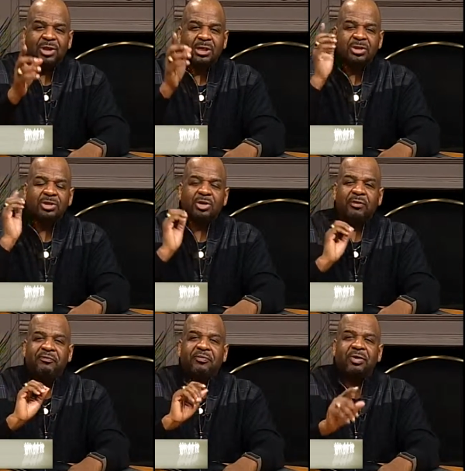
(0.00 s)
This is your
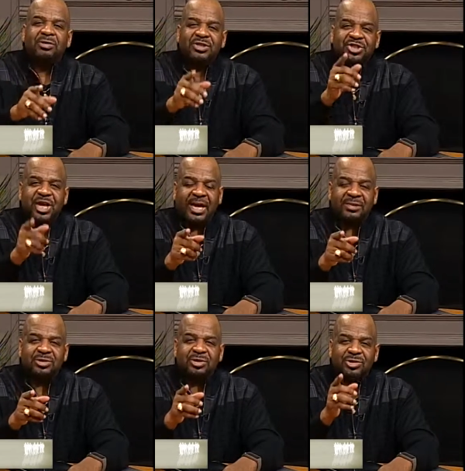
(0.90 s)
first
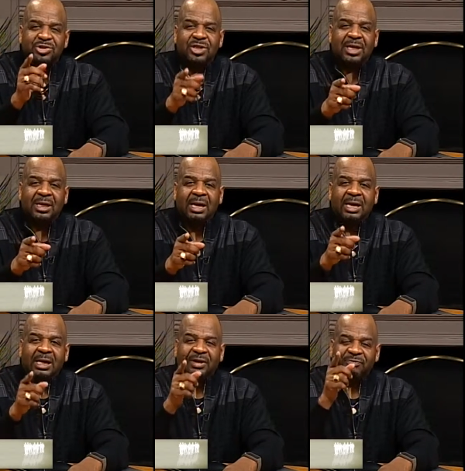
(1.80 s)
test to see
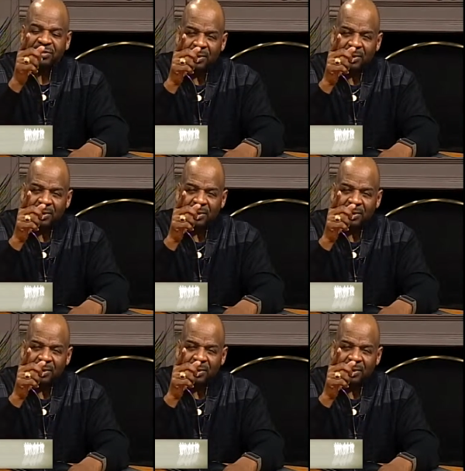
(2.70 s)
if yeah.